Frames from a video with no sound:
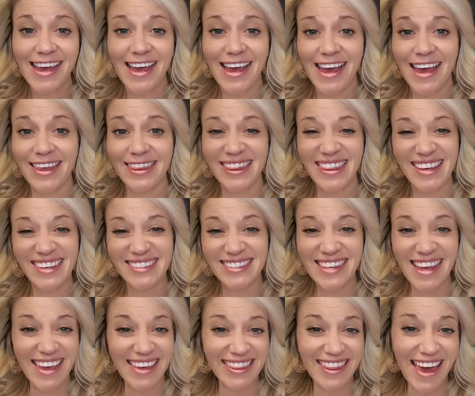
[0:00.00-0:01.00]
and things
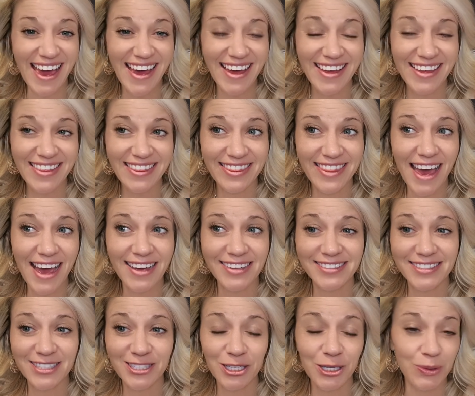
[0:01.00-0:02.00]
like that,
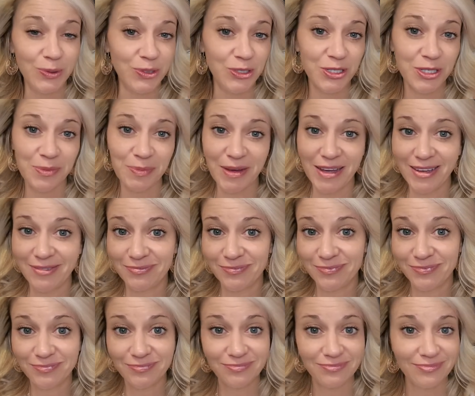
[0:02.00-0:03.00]
that's huge to me.
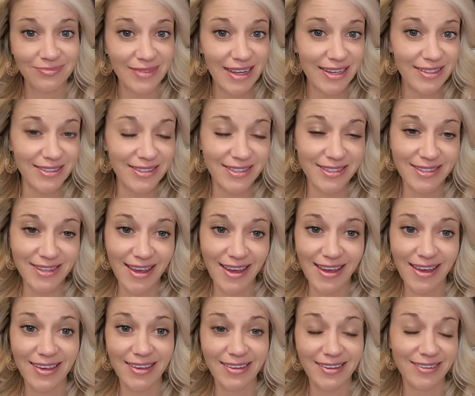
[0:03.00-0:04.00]
That's
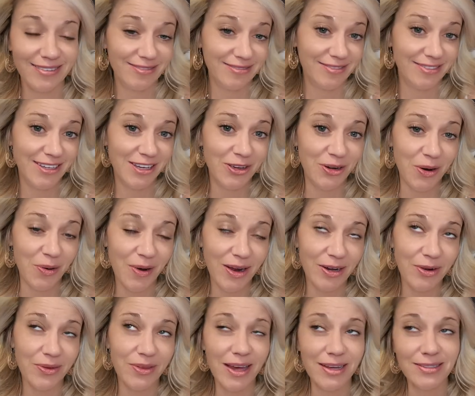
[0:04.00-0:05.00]
like, I
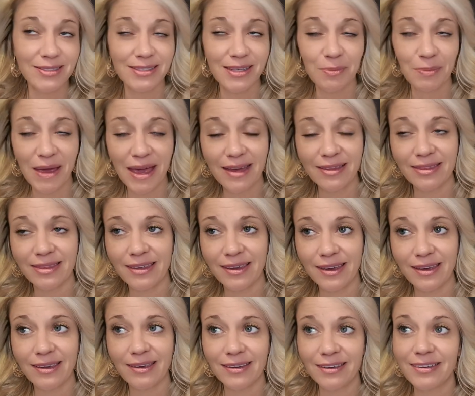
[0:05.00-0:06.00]
know that's a man
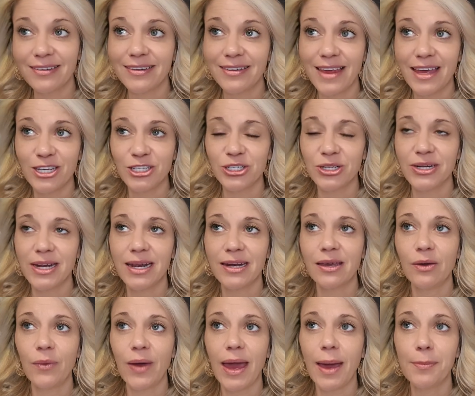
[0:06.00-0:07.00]
thing and they should
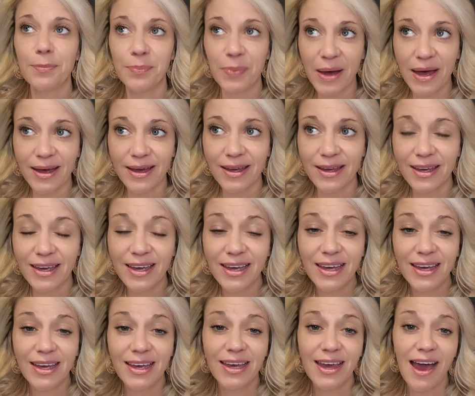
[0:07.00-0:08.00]
anyway, but
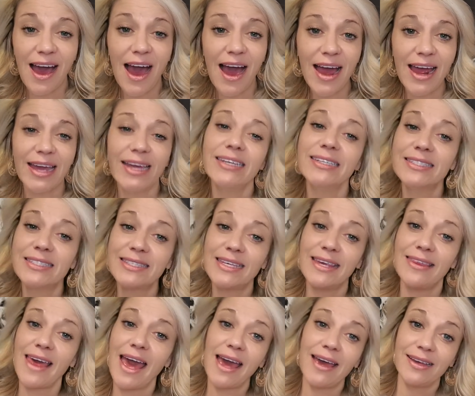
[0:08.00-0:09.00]
I see
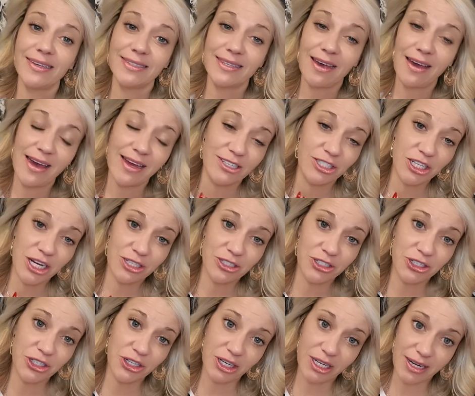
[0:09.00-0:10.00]
that as a kind
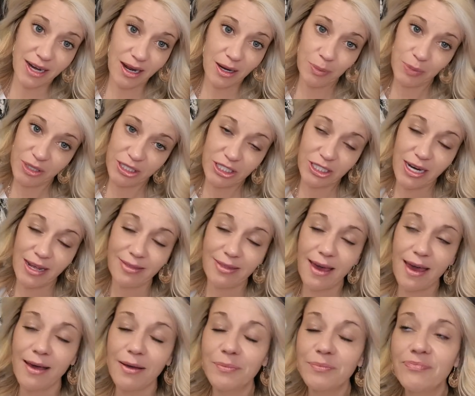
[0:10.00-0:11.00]
gesture and I appreciate
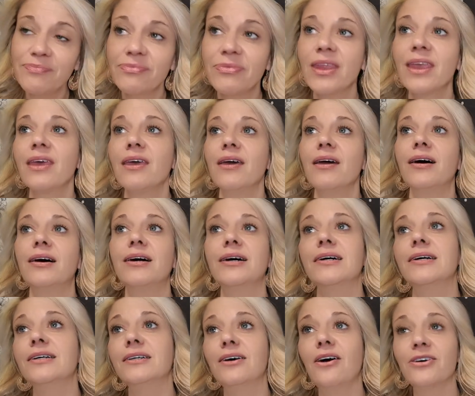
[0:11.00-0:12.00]

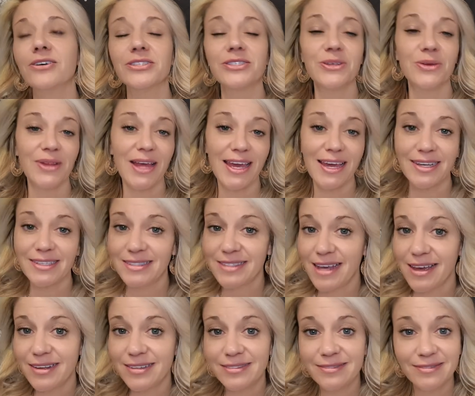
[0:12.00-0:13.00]
that. Also, like I
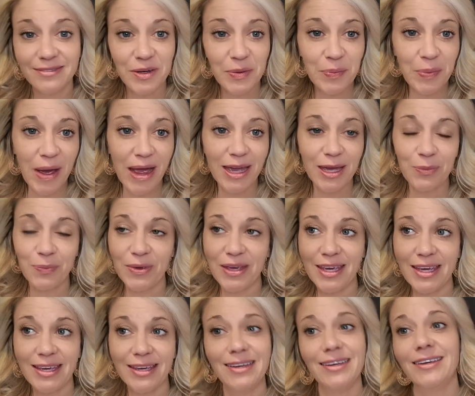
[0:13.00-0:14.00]
said, buying
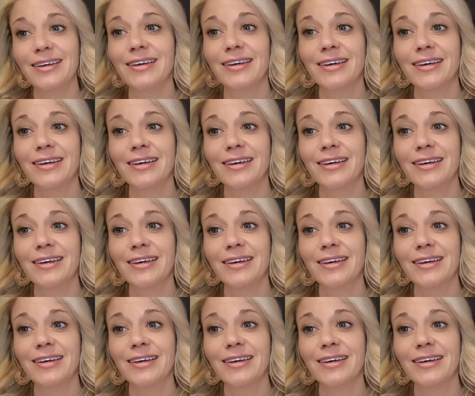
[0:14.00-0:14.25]
me